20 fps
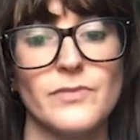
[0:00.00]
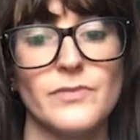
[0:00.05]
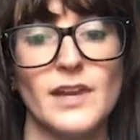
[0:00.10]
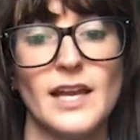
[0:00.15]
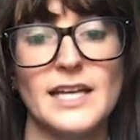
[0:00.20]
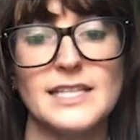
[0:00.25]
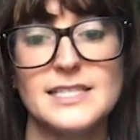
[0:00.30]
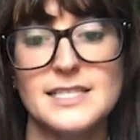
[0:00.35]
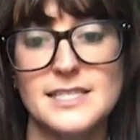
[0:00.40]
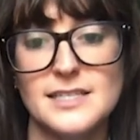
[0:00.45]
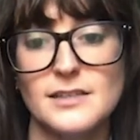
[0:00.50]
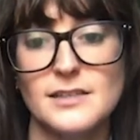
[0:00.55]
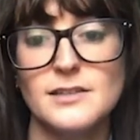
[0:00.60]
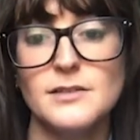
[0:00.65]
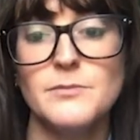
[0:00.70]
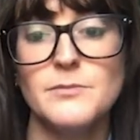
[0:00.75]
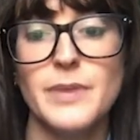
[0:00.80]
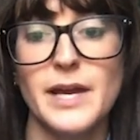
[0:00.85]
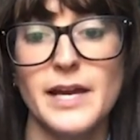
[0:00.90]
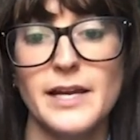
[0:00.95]
It's still
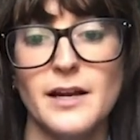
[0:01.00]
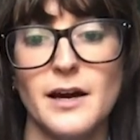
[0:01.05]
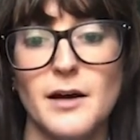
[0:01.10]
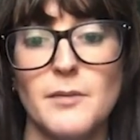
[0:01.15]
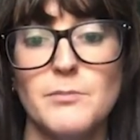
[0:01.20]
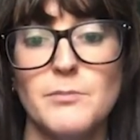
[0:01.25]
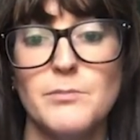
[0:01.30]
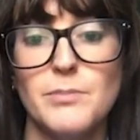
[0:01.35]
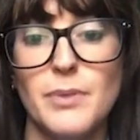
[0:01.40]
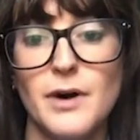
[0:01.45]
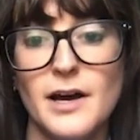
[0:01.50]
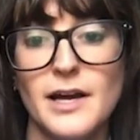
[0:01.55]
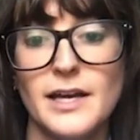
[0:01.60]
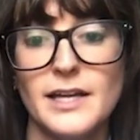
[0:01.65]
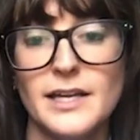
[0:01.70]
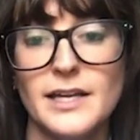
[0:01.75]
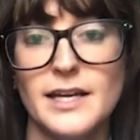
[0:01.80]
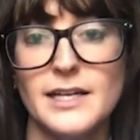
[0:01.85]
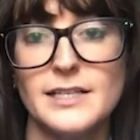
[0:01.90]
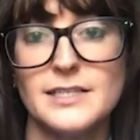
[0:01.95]
in beta,
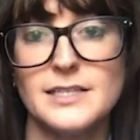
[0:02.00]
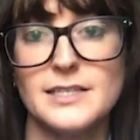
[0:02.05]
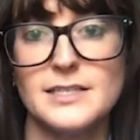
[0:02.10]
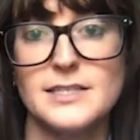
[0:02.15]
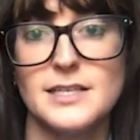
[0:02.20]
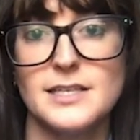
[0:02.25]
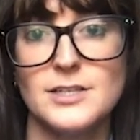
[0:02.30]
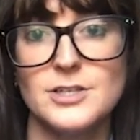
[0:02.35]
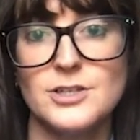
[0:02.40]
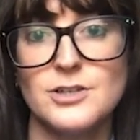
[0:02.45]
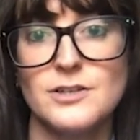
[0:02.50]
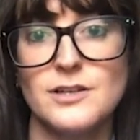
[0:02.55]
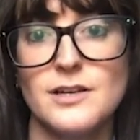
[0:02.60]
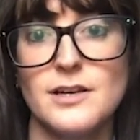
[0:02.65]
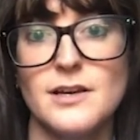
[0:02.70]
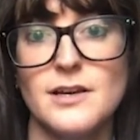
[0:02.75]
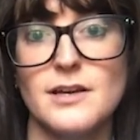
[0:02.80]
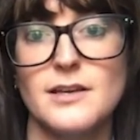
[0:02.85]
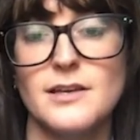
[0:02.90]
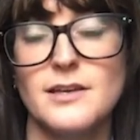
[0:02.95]
but it's
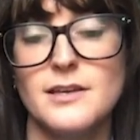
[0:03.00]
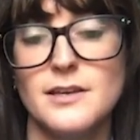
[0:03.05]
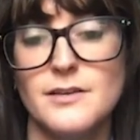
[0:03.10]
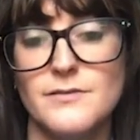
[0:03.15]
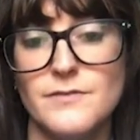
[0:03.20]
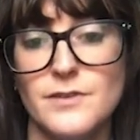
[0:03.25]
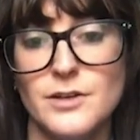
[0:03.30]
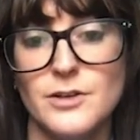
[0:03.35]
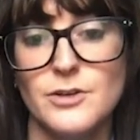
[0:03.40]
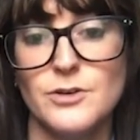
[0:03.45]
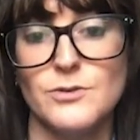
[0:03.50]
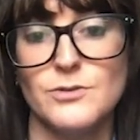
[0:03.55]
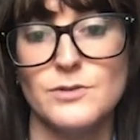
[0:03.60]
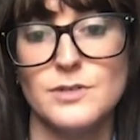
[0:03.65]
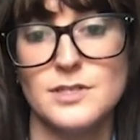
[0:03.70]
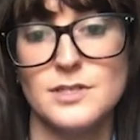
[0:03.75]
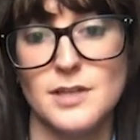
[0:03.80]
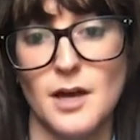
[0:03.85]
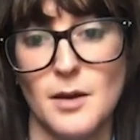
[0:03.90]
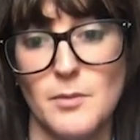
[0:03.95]
essentially giving you
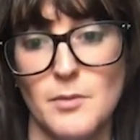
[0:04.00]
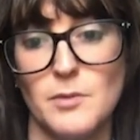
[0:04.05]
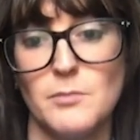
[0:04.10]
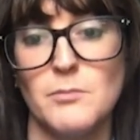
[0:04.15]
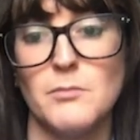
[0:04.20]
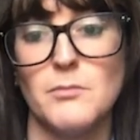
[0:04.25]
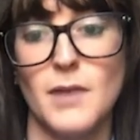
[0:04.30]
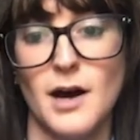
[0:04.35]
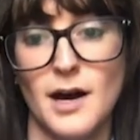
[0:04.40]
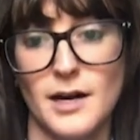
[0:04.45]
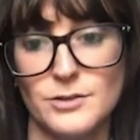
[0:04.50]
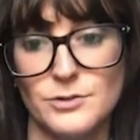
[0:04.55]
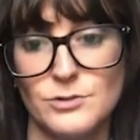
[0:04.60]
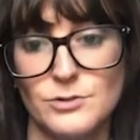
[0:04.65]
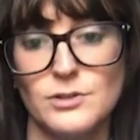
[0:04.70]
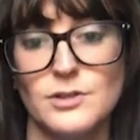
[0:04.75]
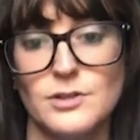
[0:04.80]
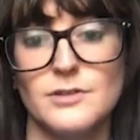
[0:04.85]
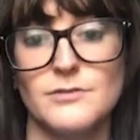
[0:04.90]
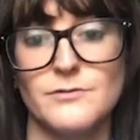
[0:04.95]
some
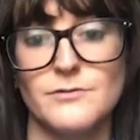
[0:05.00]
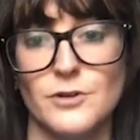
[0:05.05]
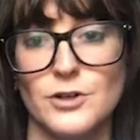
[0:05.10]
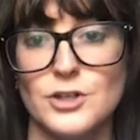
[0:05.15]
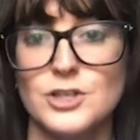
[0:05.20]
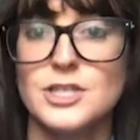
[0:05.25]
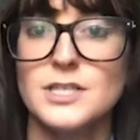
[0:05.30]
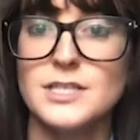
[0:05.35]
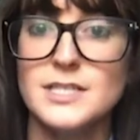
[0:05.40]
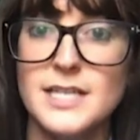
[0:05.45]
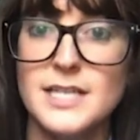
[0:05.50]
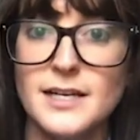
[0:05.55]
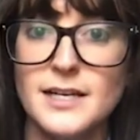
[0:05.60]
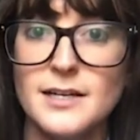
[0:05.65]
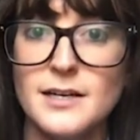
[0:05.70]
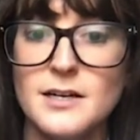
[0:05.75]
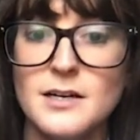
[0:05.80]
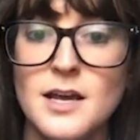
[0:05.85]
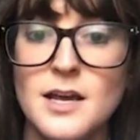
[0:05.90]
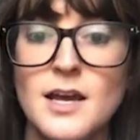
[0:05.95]
modeled conversion
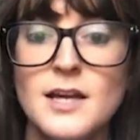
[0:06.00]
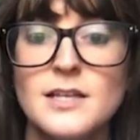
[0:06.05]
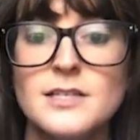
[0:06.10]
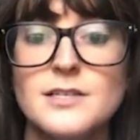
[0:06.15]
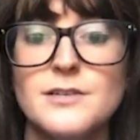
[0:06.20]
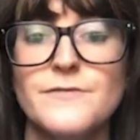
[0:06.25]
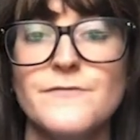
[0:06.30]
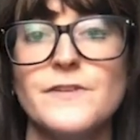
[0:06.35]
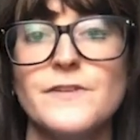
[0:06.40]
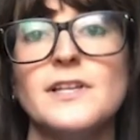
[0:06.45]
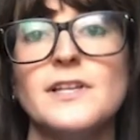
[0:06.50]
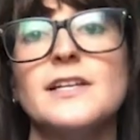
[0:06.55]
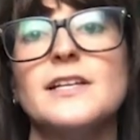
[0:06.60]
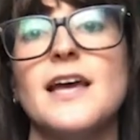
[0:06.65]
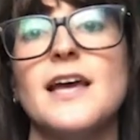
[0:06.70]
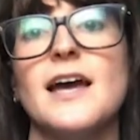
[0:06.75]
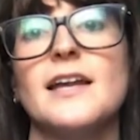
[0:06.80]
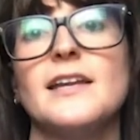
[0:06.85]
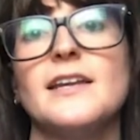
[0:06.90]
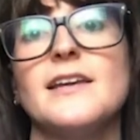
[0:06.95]
data to fill in
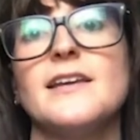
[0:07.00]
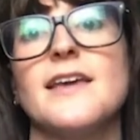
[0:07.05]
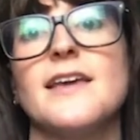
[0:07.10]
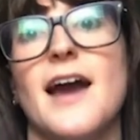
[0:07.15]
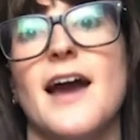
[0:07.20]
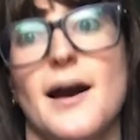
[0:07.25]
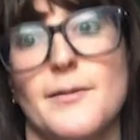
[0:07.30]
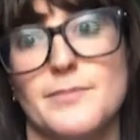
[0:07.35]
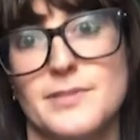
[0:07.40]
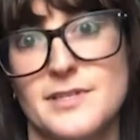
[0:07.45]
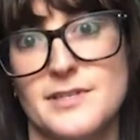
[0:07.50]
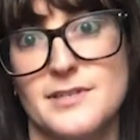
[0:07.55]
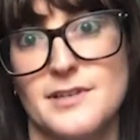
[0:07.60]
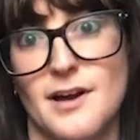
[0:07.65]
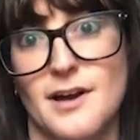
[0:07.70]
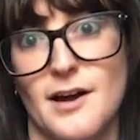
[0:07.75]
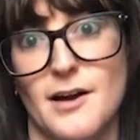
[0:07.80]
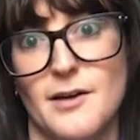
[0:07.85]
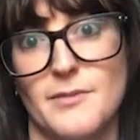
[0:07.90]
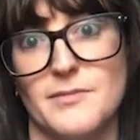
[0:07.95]
any gaps
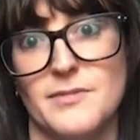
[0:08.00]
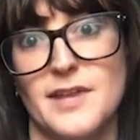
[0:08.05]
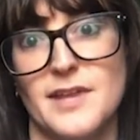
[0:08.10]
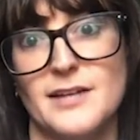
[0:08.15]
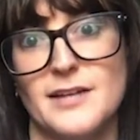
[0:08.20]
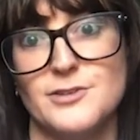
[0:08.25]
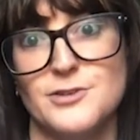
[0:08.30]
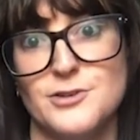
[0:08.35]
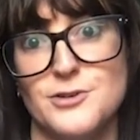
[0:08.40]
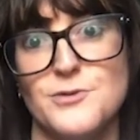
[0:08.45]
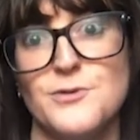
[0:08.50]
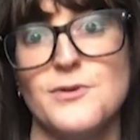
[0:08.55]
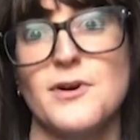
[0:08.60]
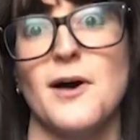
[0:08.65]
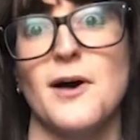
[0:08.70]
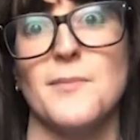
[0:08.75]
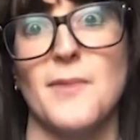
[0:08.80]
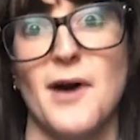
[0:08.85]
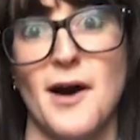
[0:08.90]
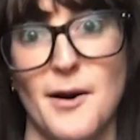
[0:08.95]
that do
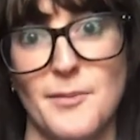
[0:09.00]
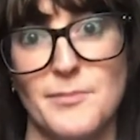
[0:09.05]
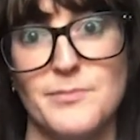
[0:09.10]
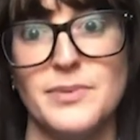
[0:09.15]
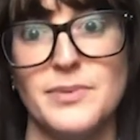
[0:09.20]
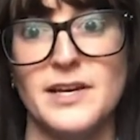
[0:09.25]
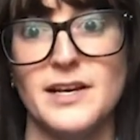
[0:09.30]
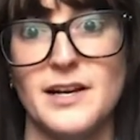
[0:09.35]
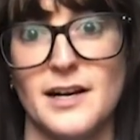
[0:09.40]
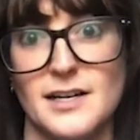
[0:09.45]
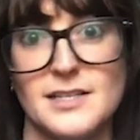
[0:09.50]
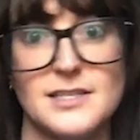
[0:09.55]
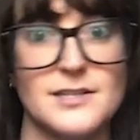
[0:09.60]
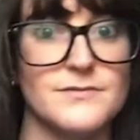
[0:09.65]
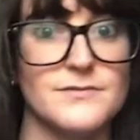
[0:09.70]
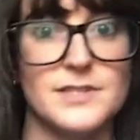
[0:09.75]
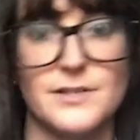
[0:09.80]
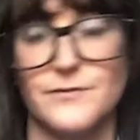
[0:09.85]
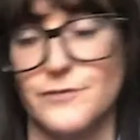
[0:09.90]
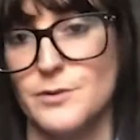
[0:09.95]
come up because of
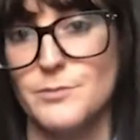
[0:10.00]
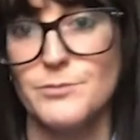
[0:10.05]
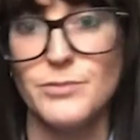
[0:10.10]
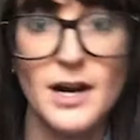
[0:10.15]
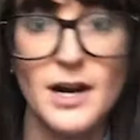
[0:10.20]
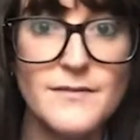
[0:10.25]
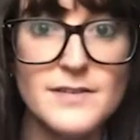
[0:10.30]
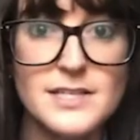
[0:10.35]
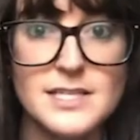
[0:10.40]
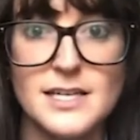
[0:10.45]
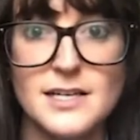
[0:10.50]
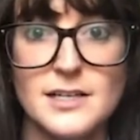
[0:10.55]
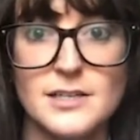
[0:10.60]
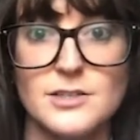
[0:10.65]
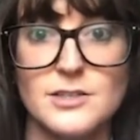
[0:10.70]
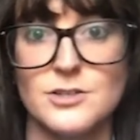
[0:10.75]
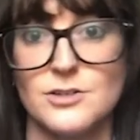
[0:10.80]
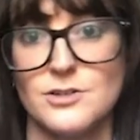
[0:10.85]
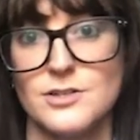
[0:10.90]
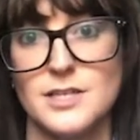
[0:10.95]
different privacy
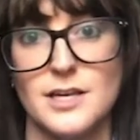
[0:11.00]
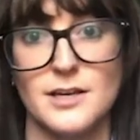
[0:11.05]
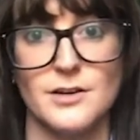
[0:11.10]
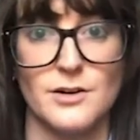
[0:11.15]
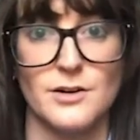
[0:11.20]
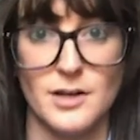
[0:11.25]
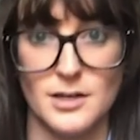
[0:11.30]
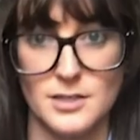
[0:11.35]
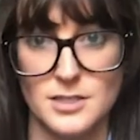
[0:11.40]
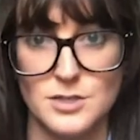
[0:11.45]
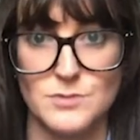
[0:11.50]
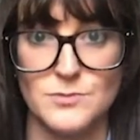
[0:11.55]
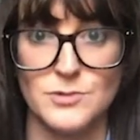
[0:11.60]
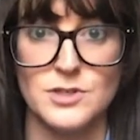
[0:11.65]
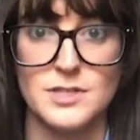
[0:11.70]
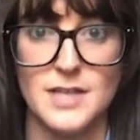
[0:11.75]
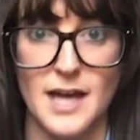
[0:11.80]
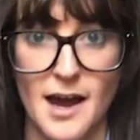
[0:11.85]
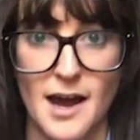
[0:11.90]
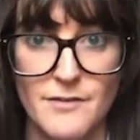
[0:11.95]
concerns that your customers
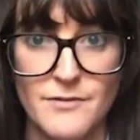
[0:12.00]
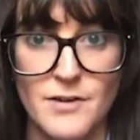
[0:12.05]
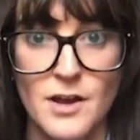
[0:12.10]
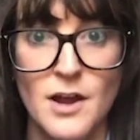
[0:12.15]
have.